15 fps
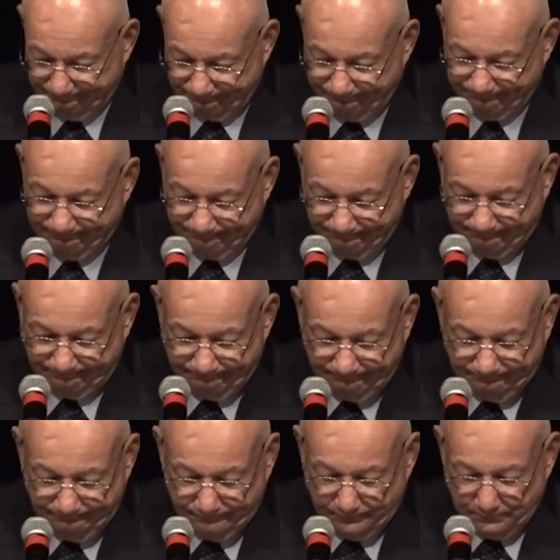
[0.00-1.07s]

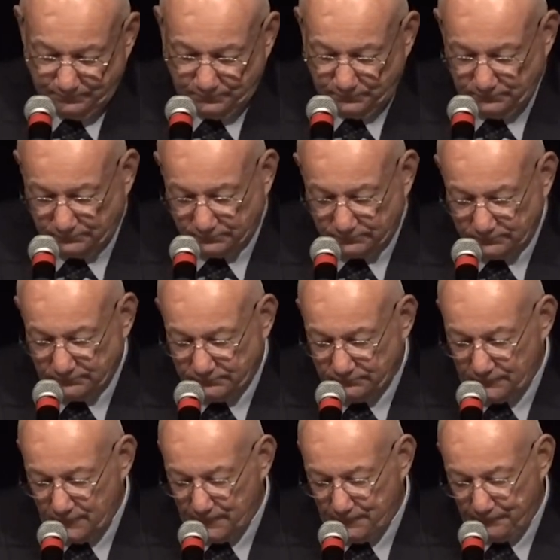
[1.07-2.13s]

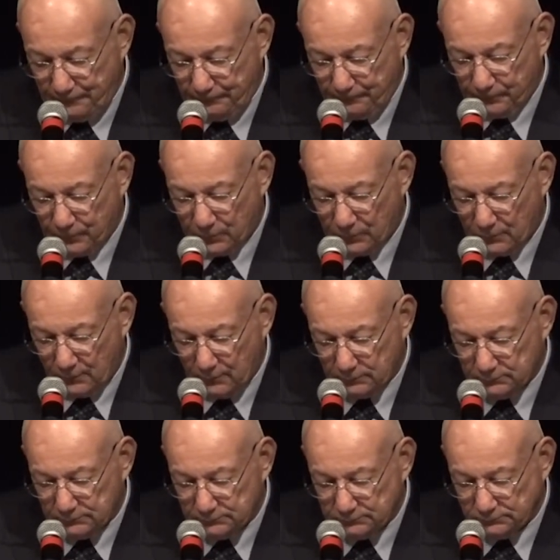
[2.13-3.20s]

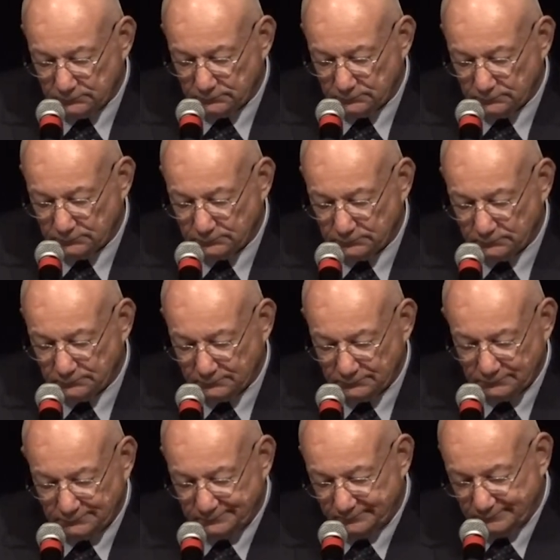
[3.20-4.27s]

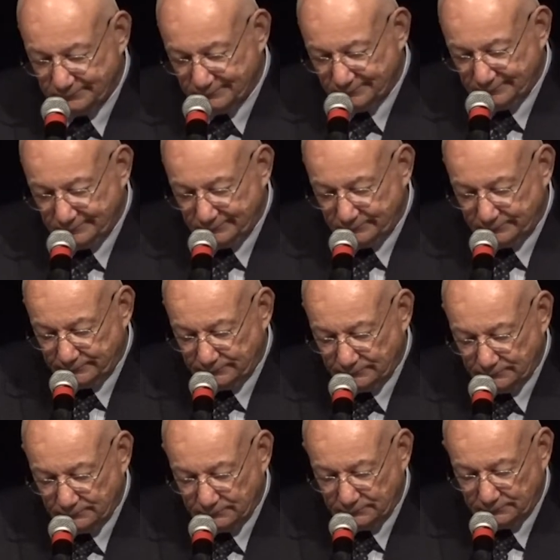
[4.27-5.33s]

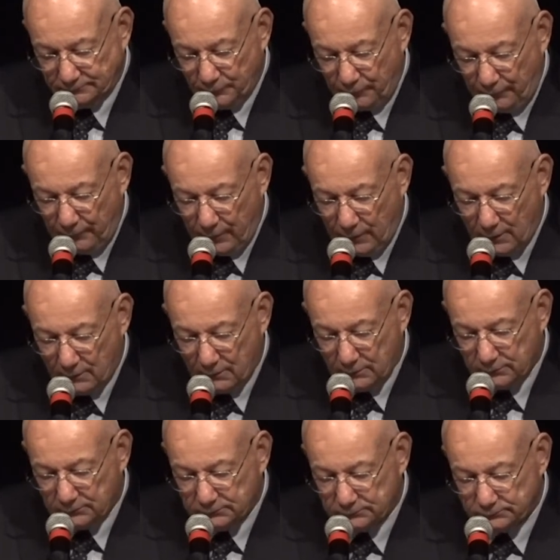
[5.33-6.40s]

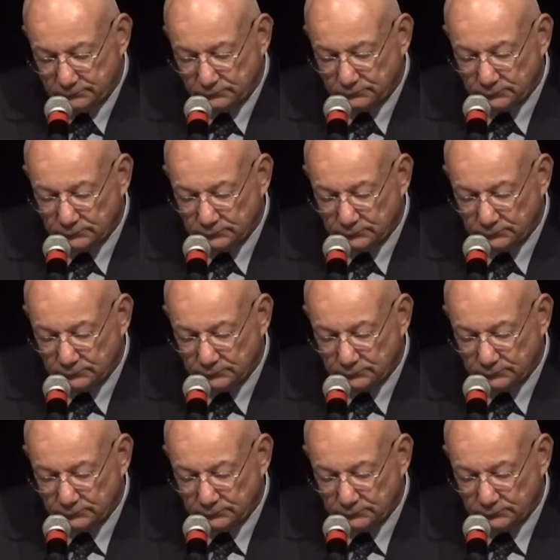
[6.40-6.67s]
Nobody speaks.